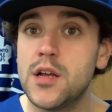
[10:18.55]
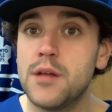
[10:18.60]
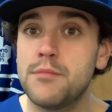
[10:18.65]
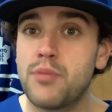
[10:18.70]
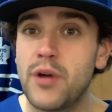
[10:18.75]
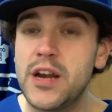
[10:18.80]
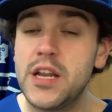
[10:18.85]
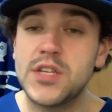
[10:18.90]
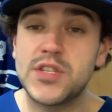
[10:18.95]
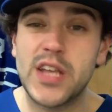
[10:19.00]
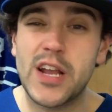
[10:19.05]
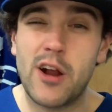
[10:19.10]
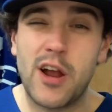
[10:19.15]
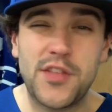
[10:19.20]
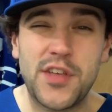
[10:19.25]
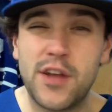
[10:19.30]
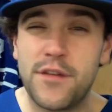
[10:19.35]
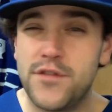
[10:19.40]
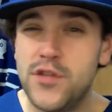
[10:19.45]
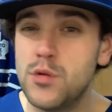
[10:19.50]
Brady Singer, I
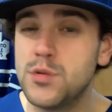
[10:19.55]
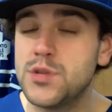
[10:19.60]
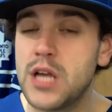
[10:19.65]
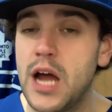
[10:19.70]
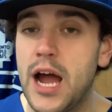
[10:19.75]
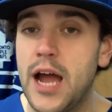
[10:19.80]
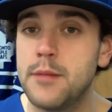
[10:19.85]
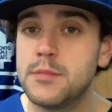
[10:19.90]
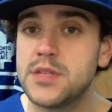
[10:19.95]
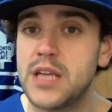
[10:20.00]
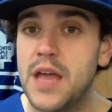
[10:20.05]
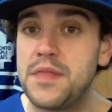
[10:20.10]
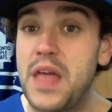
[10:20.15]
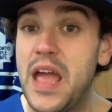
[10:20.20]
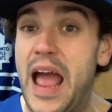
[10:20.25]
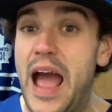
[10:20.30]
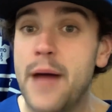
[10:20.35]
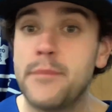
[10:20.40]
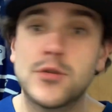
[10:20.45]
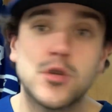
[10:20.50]
think, a few times, and
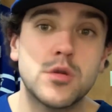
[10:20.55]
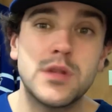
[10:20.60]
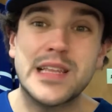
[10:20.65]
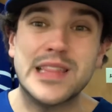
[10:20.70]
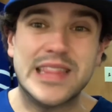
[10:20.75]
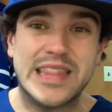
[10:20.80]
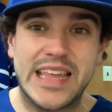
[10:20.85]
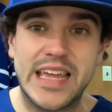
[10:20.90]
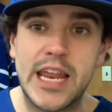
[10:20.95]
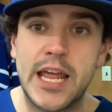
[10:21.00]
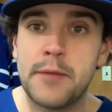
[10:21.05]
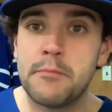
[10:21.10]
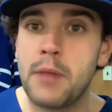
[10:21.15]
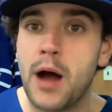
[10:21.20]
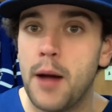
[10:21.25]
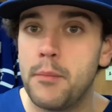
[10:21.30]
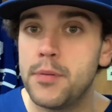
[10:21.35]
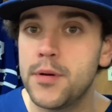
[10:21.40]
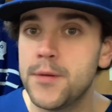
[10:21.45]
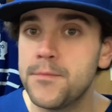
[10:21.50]
they absolutely lit him
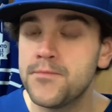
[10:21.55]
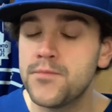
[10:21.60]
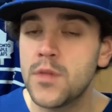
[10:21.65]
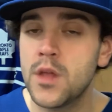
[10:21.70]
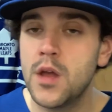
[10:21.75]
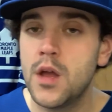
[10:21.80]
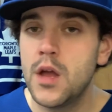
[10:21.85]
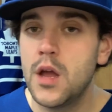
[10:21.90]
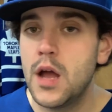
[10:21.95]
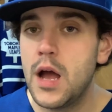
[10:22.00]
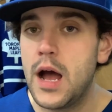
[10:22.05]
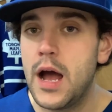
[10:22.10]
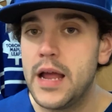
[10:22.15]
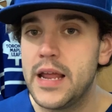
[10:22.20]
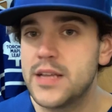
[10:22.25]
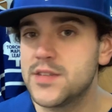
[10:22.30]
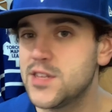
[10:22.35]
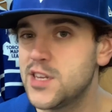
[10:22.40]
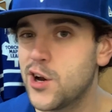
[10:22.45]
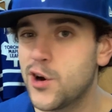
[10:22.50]
up. He
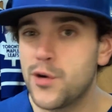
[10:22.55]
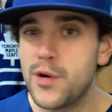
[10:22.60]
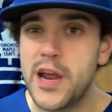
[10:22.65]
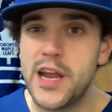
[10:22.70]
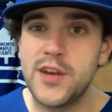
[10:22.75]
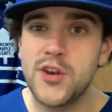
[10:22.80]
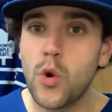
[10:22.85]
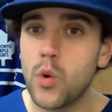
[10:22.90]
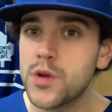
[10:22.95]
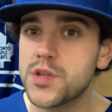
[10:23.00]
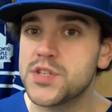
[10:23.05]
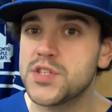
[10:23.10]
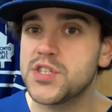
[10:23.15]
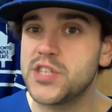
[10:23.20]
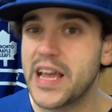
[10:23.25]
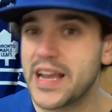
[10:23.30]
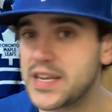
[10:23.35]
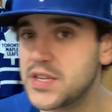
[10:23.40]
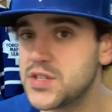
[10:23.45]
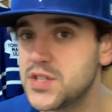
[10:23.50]
has an ERA north
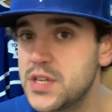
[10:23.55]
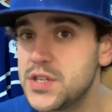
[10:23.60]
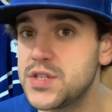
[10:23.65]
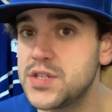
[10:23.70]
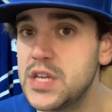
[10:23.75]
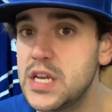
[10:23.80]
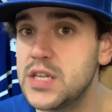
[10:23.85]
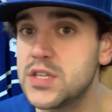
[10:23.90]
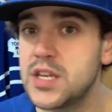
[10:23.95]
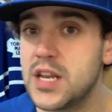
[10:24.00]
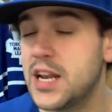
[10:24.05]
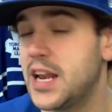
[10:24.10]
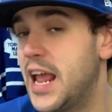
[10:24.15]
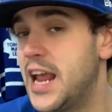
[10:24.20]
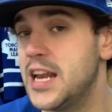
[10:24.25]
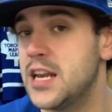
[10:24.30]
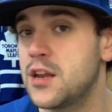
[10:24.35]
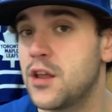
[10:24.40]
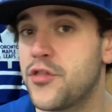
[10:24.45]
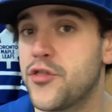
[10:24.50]
6 this season in
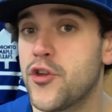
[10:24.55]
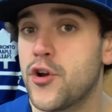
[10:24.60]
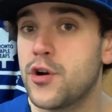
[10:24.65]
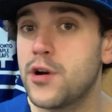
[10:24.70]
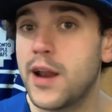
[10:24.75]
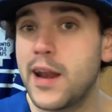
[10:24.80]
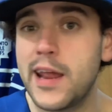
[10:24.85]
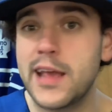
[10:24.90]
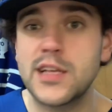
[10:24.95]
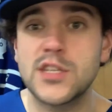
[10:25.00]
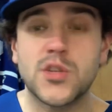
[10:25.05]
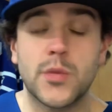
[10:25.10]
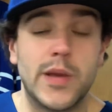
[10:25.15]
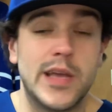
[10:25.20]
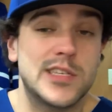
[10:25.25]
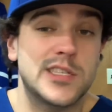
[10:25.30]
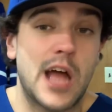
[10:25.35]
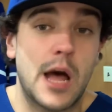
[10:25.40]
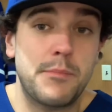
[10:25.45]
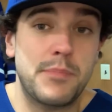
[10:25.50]
8 1/3 innings, so he
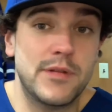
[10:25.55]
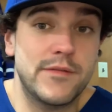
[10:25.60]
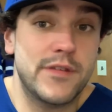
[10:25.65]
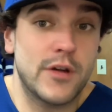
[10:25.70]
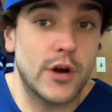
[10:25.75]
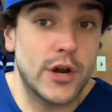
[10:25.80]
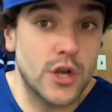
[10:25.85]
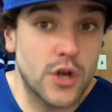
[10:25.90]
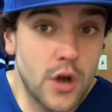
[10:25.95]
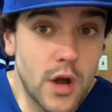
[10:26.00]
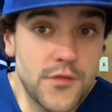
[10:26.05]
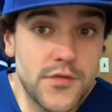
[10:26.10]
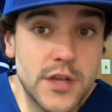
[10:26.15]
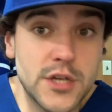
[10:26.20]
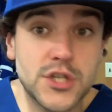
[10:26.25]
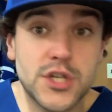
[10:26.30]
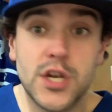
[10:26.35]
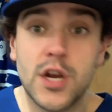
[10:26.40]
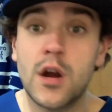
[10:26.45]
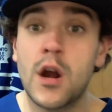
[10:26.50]
has not been very good
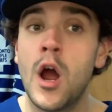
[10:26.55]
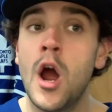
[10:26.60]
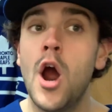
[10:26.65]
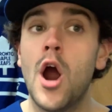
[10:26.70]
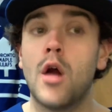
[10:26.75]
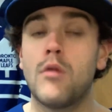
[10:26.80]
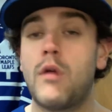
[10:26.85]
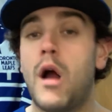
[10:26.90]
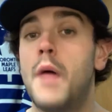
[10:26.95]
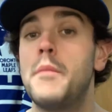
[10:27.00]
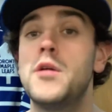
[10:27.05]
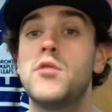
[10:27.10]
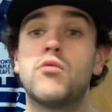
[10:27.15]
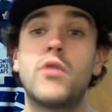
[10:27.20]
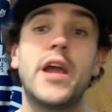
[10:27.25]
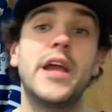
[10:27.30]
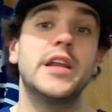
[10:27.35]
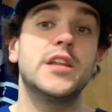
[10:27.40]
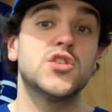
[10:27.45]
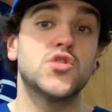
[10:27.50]
this year. Robbie
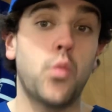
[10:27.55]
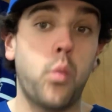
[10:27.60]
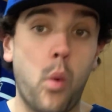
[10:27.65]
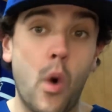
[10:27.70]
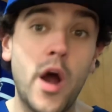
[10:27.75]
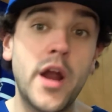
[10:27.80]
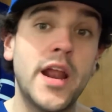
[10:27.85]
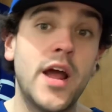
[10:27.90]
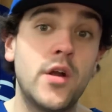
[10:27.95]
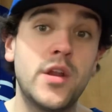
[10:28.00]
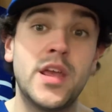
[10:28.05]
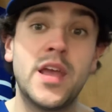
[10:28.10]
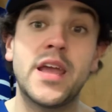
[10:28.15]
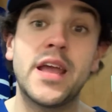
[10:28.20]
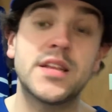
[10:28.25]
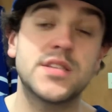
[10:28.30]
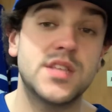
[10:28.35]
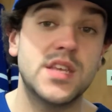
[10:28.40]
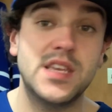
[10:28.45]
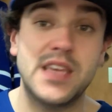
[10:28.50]
Ray in his one outing
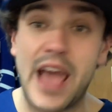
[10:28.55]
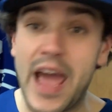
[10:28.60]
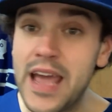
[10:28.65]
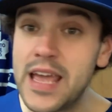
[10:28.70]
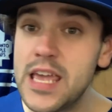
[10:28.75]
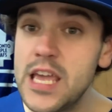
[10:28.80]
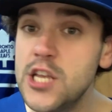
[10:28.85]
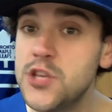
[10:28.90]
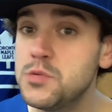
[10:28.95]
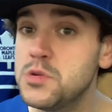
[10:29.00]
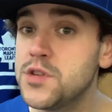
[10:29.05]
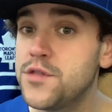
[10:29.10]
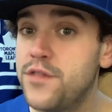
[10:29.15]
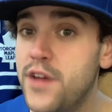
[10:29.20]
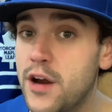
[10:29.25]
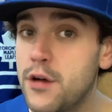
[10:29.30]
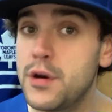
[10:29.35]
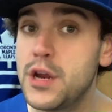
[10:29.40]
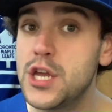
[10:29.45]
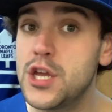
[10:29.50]
against the Yankees was
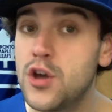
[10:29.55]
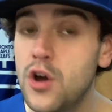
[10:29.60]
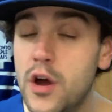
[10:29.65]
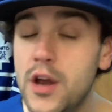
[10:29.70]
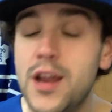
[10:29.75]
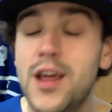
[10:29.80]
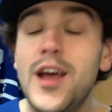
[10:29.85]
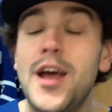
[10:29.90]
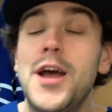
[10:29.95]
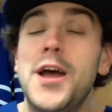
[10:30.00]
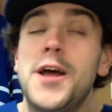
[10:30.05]
very good.